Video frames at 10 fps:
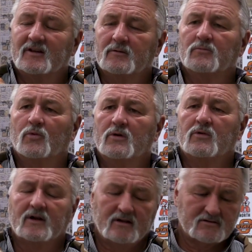Yeah, we
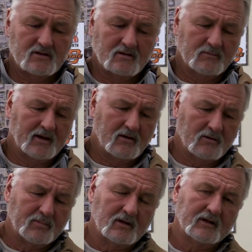were housed in the
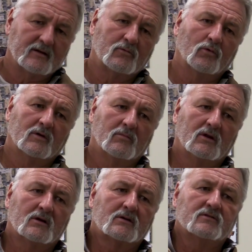power plant, one
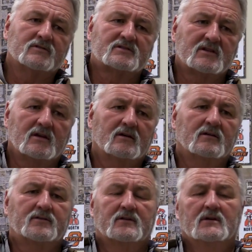block to the
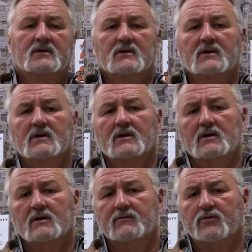south,
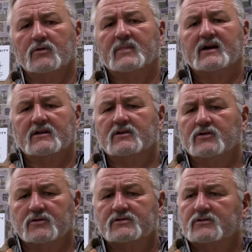for about a
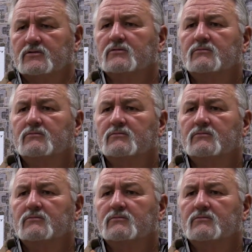year or two